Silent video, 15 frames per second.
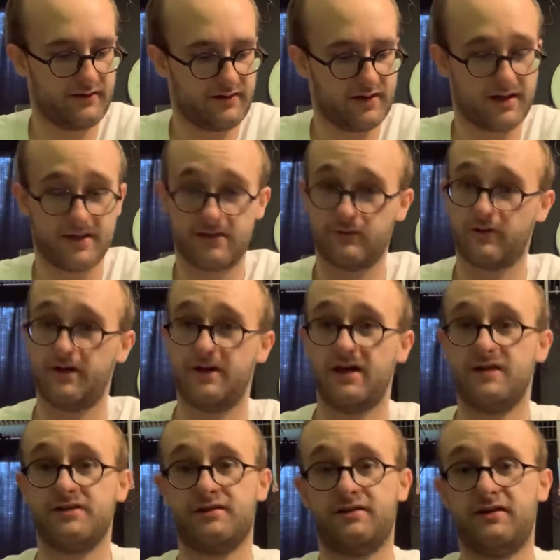I just wanted
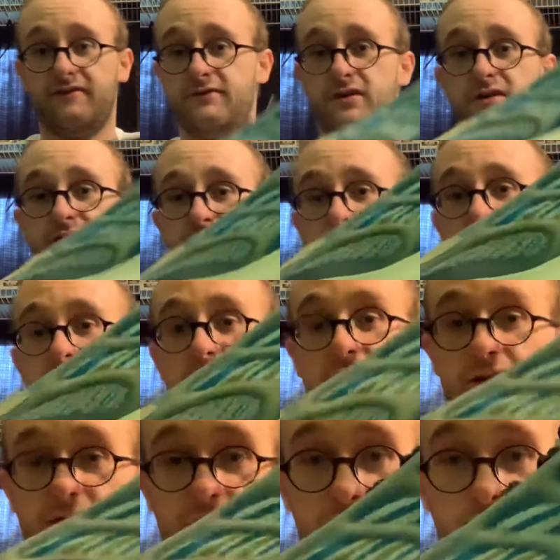to give you guys kind of like a
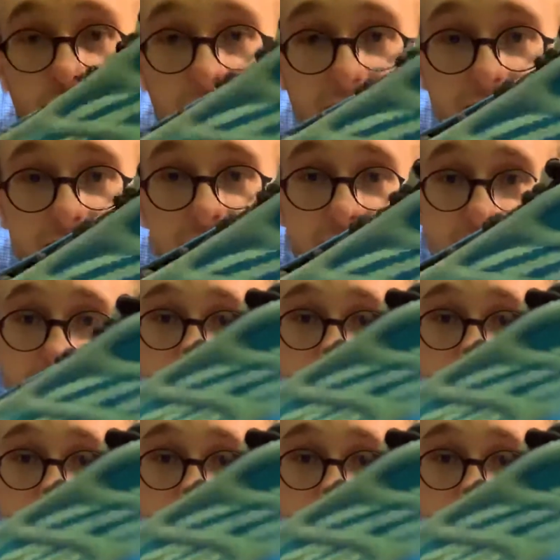little look at the